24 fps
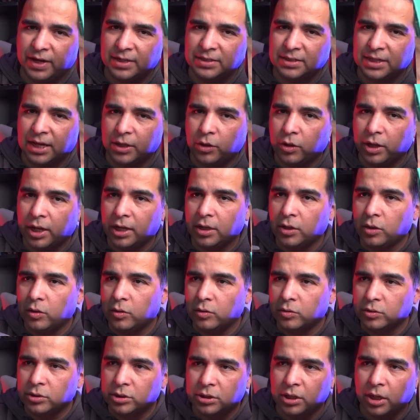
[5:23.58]
that you can
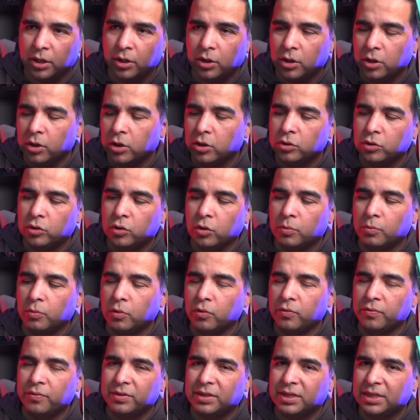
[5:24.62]
use to
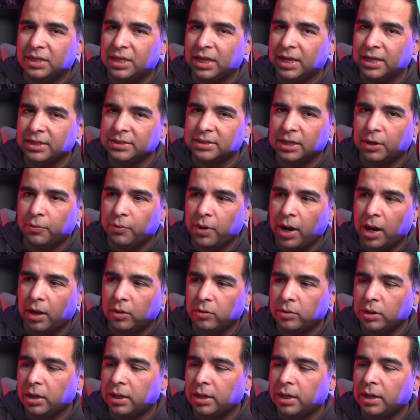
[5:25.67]
move things
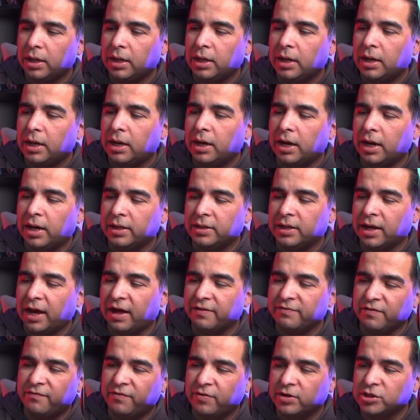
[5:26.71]
around. They
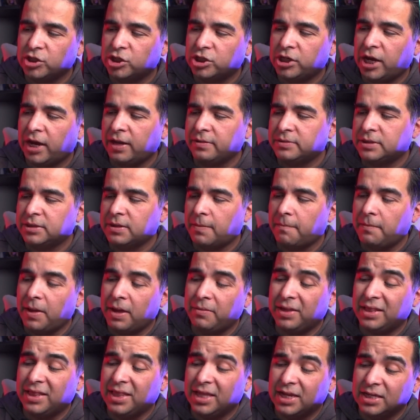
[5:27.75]
have different shapes.
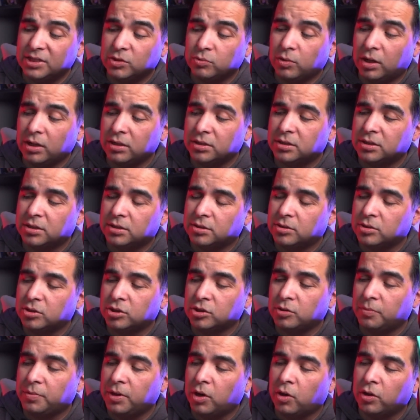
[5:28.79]
Maybe this one
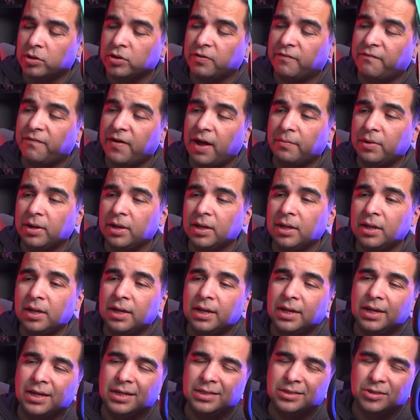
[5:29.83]
doesn't belong in the family.
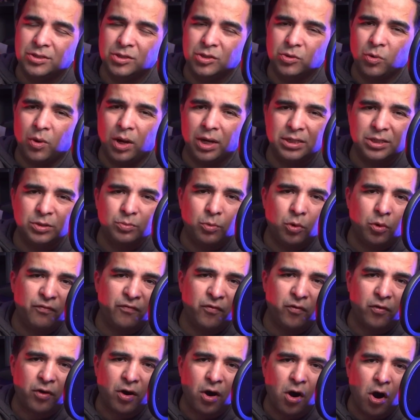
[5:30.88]
This one is more
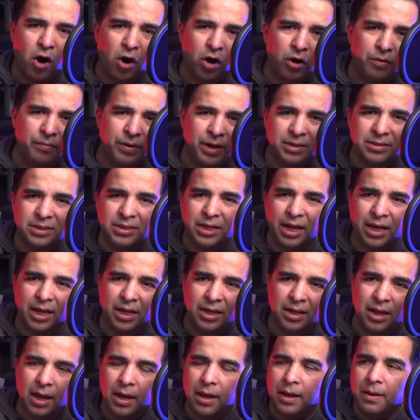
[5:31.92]
for carving,
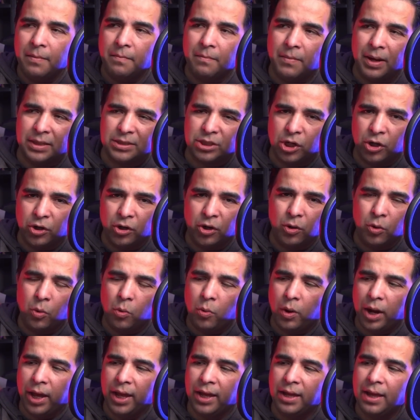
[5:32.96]
taking material
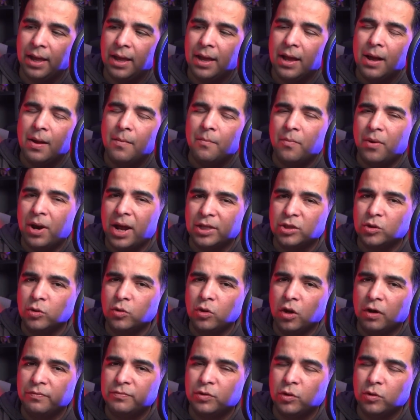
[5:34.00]
away. But I do
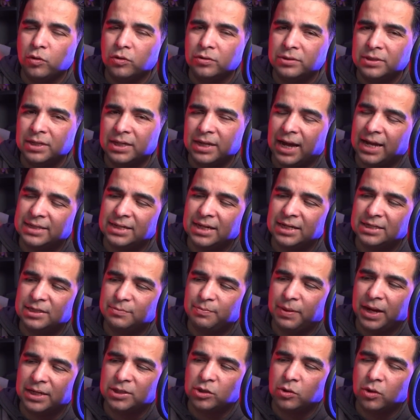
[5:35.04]
love to use it as a
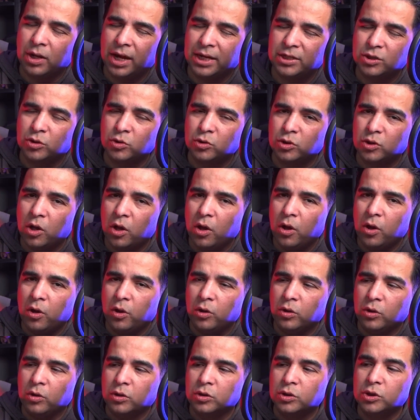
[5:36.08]
spatula and just
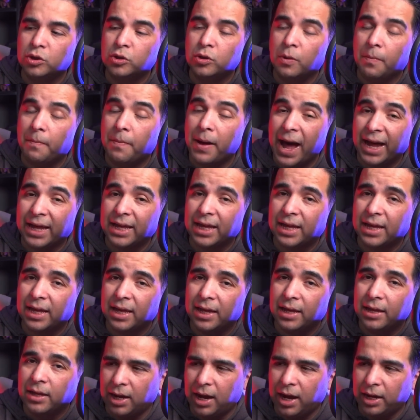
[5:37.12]
use the back.
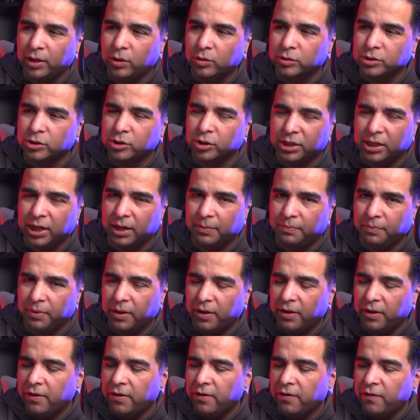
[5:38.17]
I use the tip
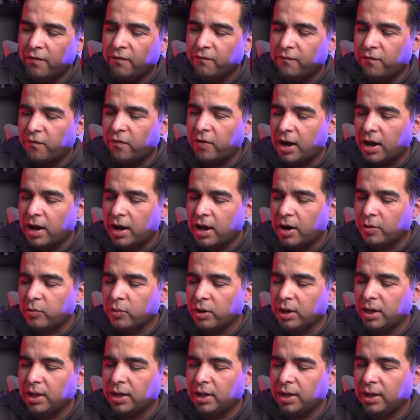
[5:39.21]
for a
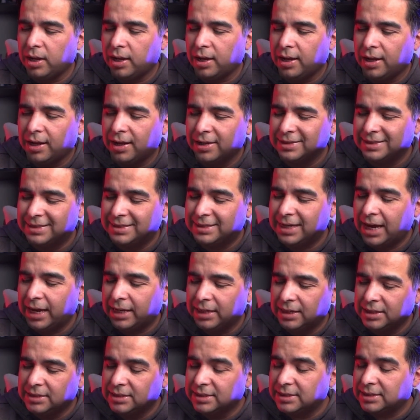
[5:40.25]
really
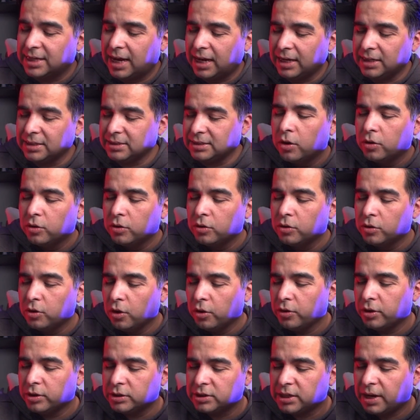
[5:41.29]
tiny designs. The
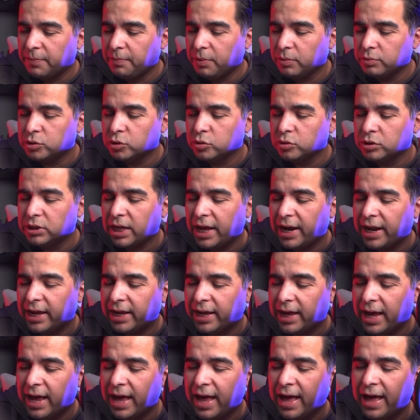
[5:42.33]
other type of tool that I
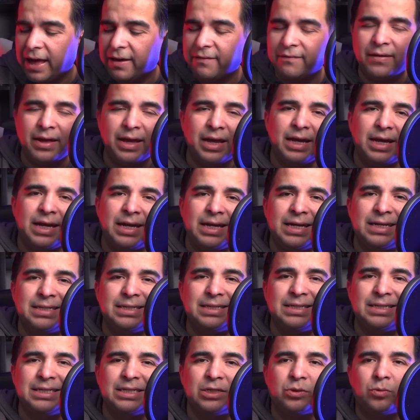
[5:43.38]
have is
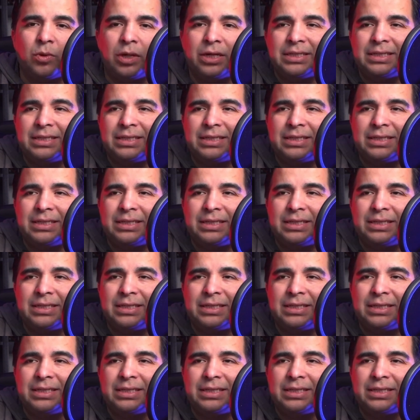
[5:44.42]
these ones